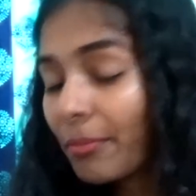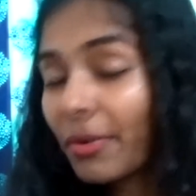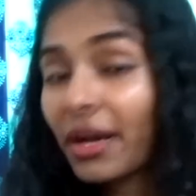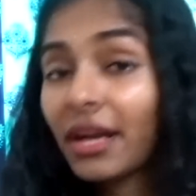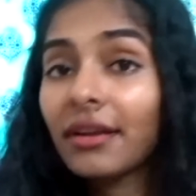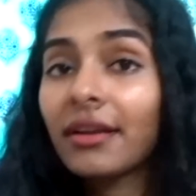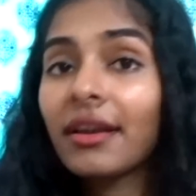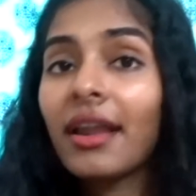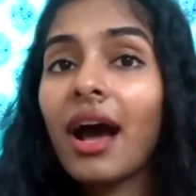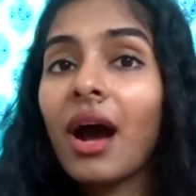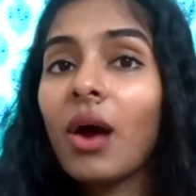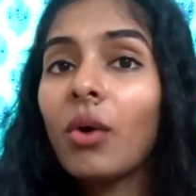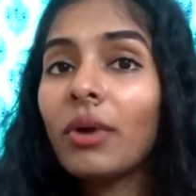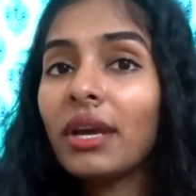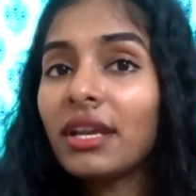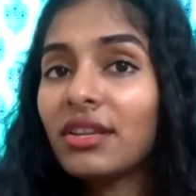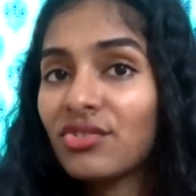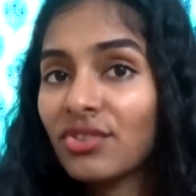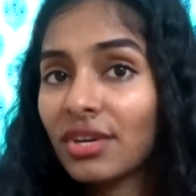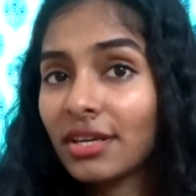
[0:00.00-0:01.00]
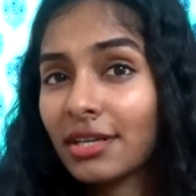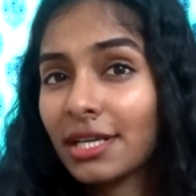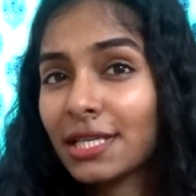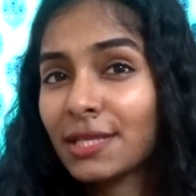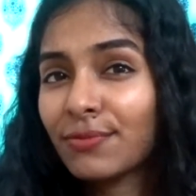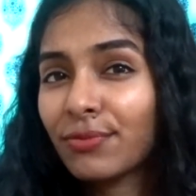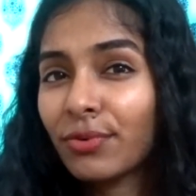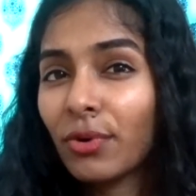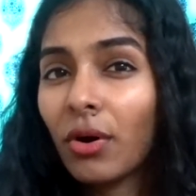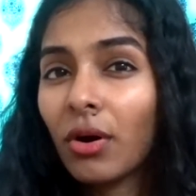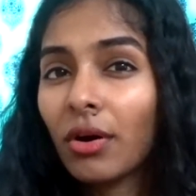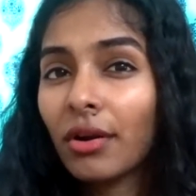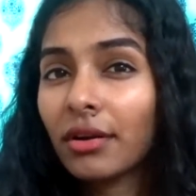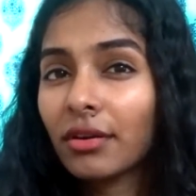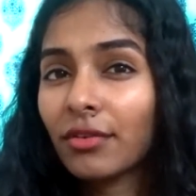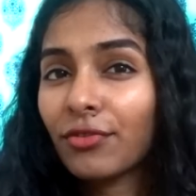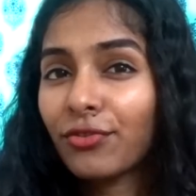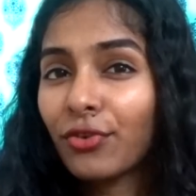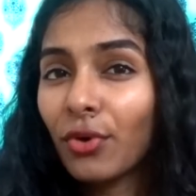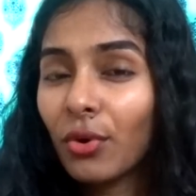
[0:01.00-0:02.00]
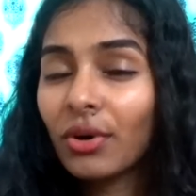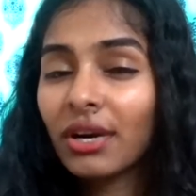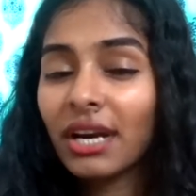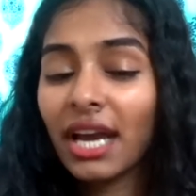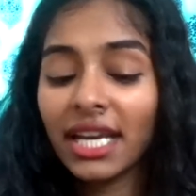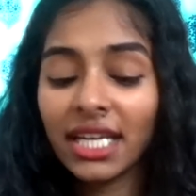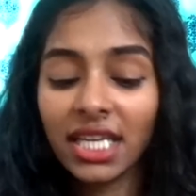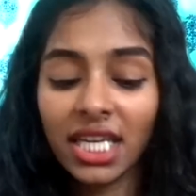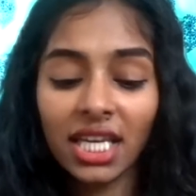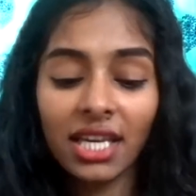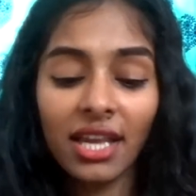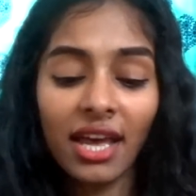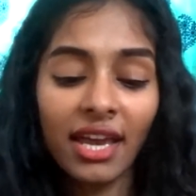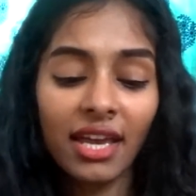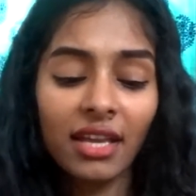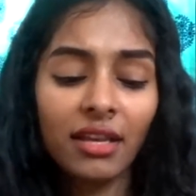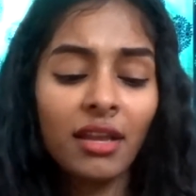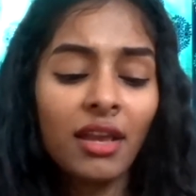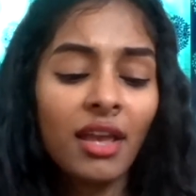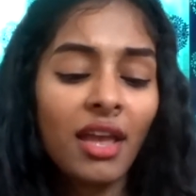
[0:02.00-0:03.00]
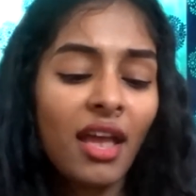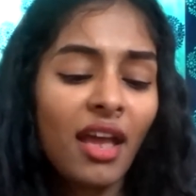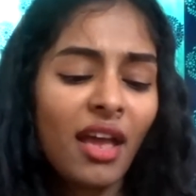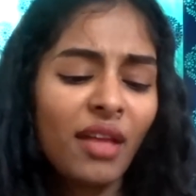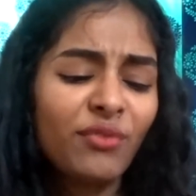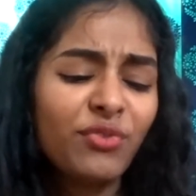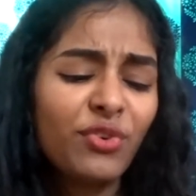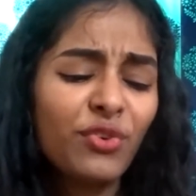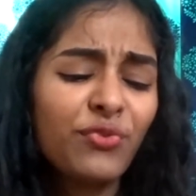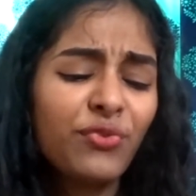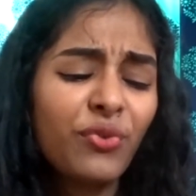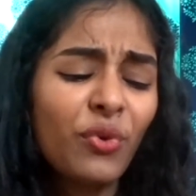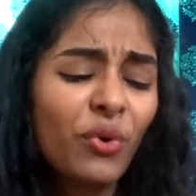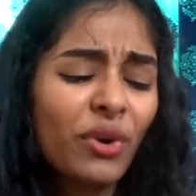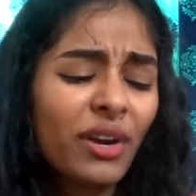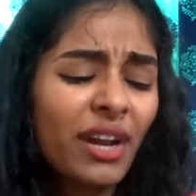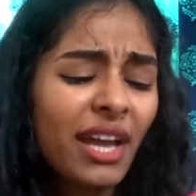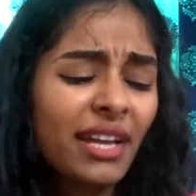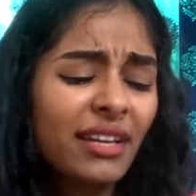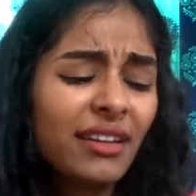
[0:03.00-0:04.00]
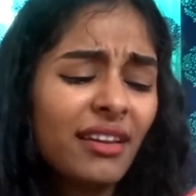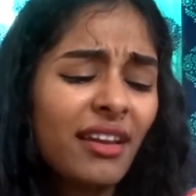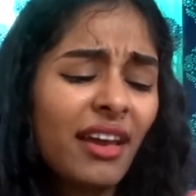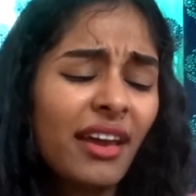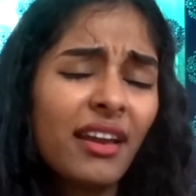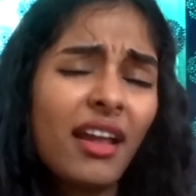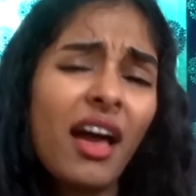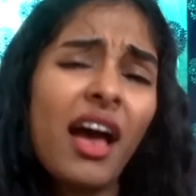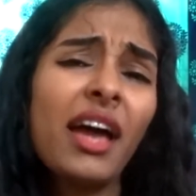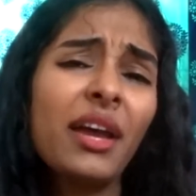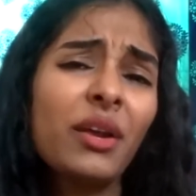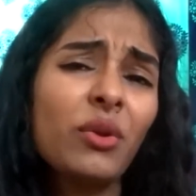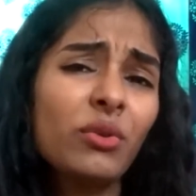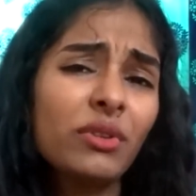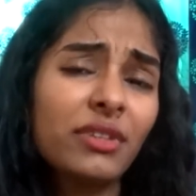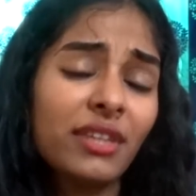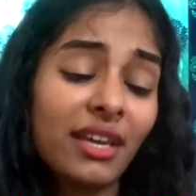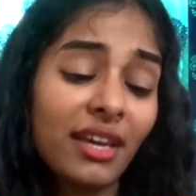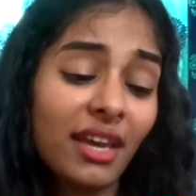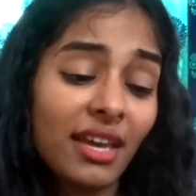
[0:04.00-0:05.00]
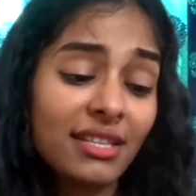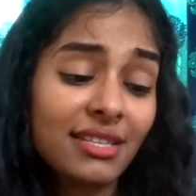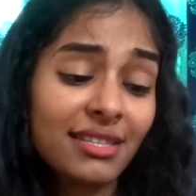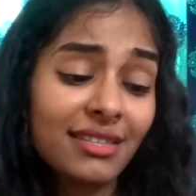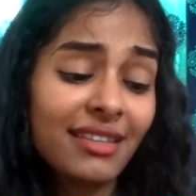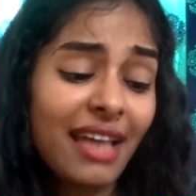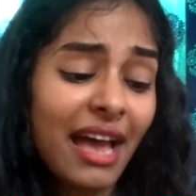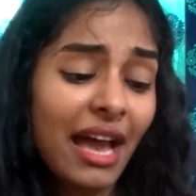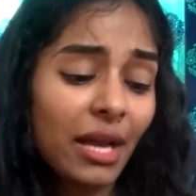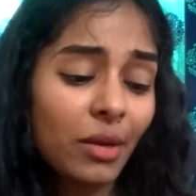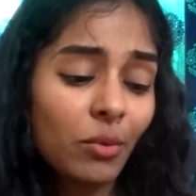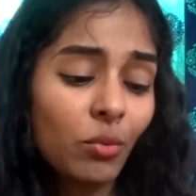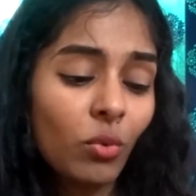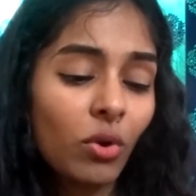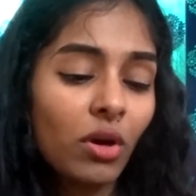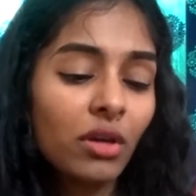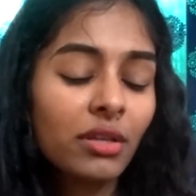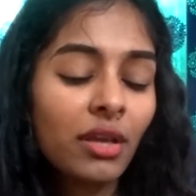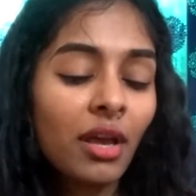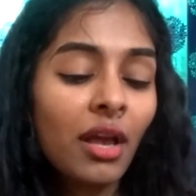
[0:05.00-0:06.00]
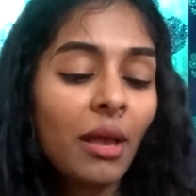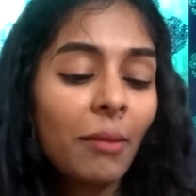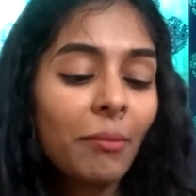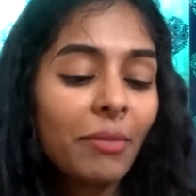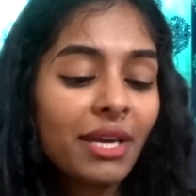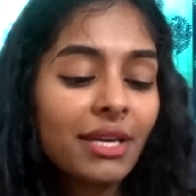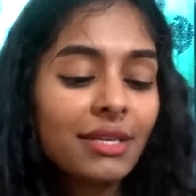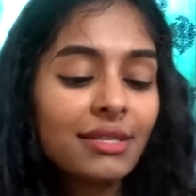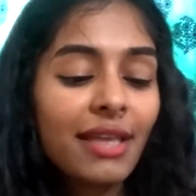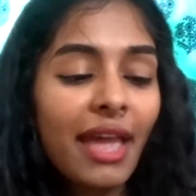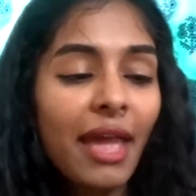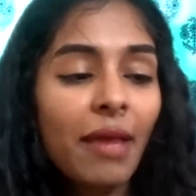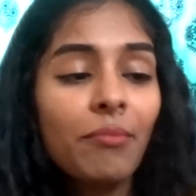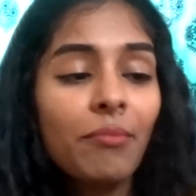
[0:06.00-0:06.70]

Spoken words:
but now it retails for $4.99, and for $4.99 I don't think it's that worth, because the